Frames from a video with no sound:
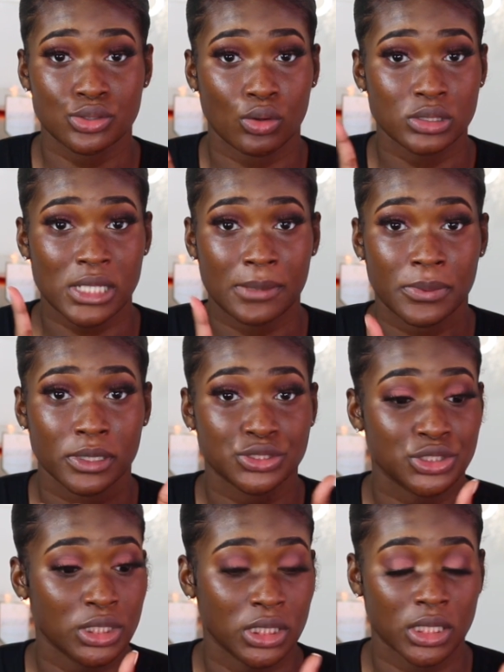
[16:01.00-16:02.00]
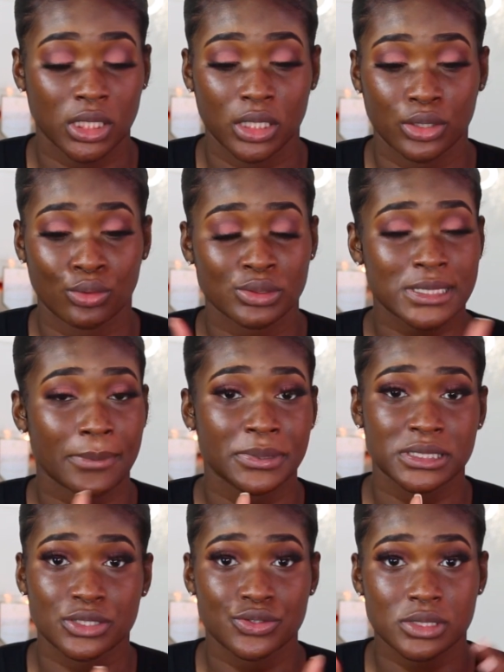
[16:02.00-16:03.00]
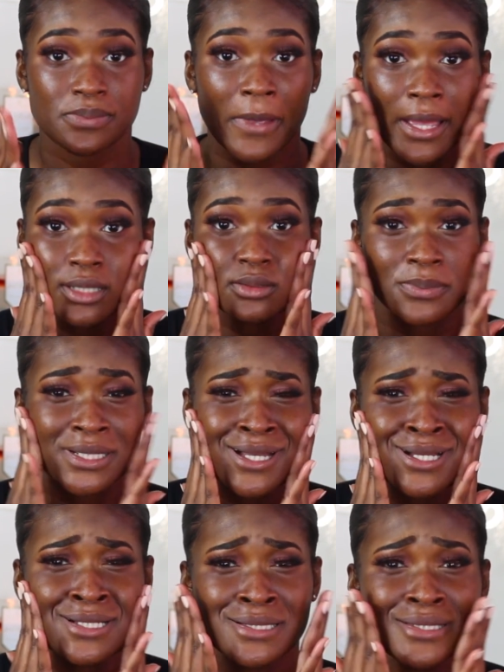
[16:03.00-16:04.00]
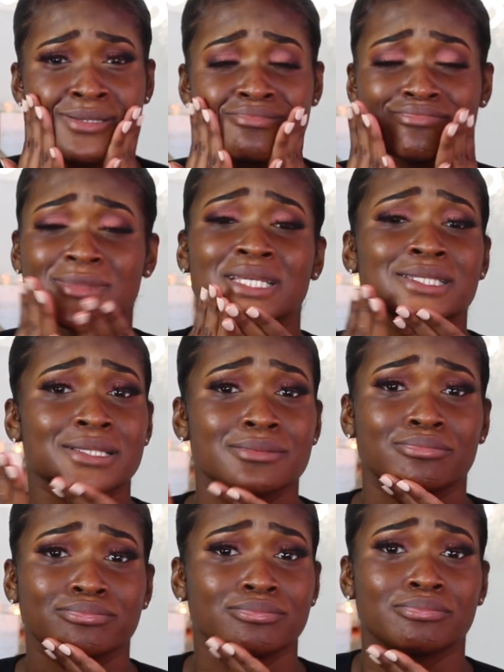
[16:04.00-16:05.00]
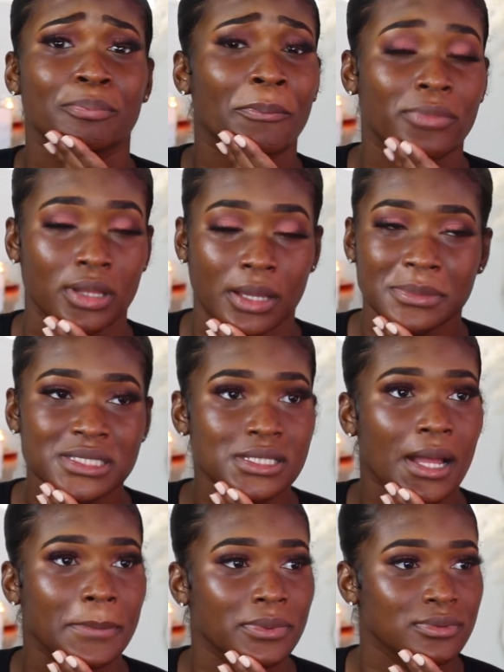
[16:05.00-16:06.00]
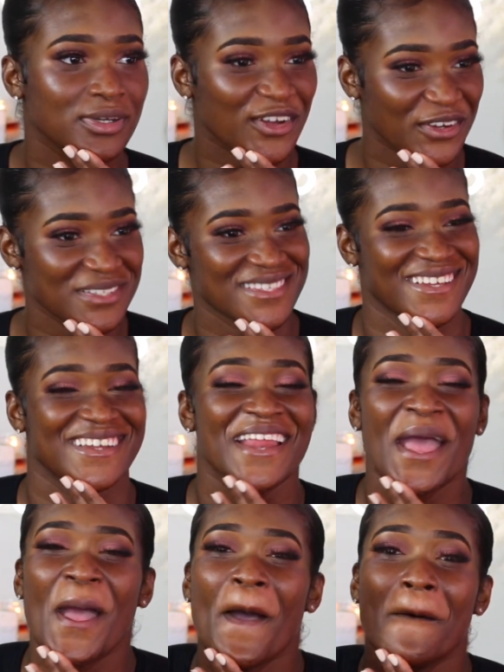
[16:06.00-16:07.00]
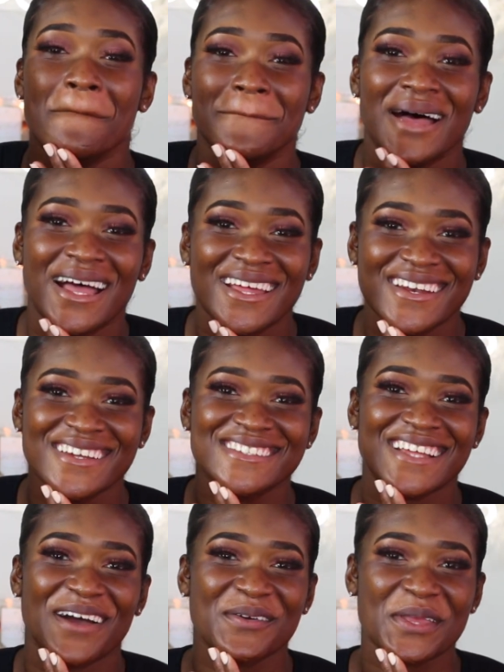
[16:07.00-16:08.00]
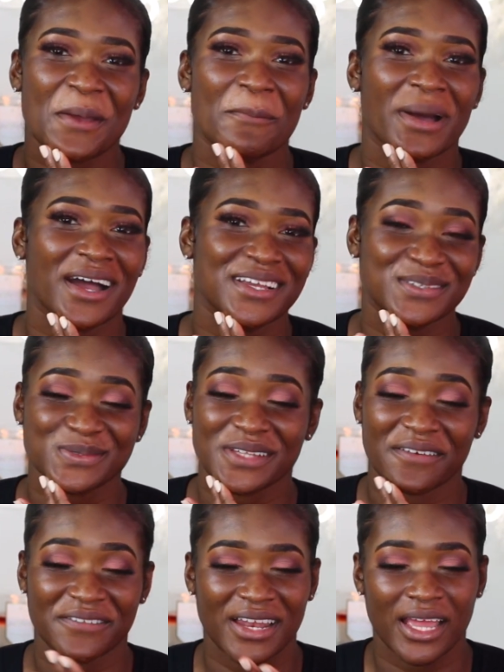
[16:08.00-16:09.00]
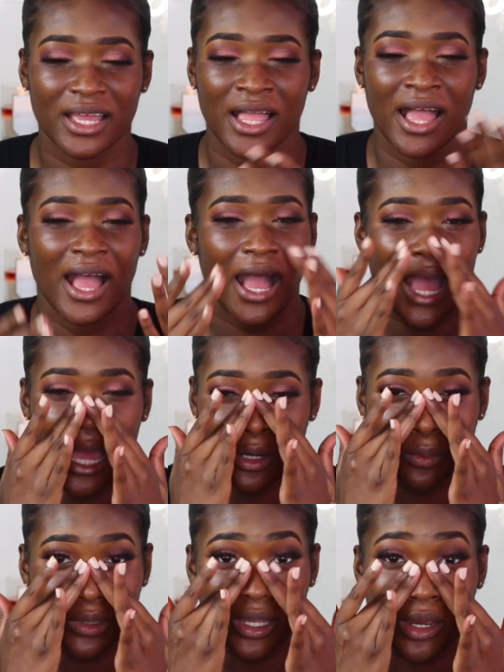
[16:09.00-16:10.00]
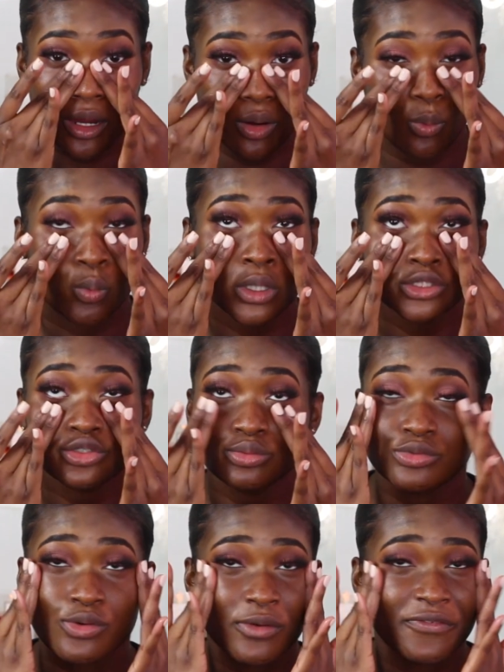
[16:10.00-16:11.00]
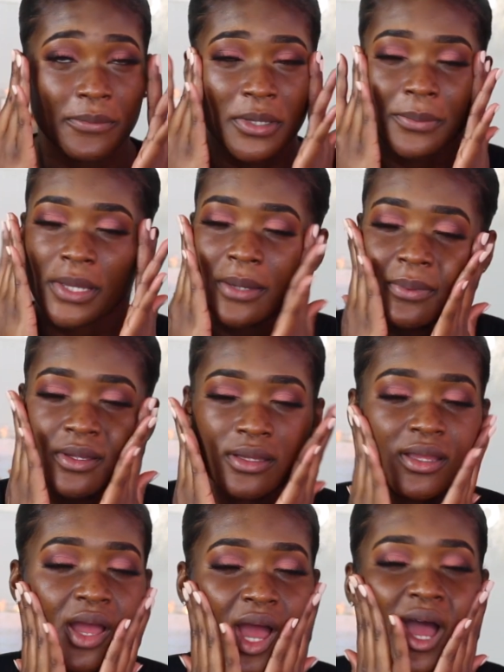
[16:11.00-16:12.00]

all type of cheating, all type of disrespect because niggas, let me stop cursing. Men is out here buying stuff. Like, I don't care what you doing for me, baby.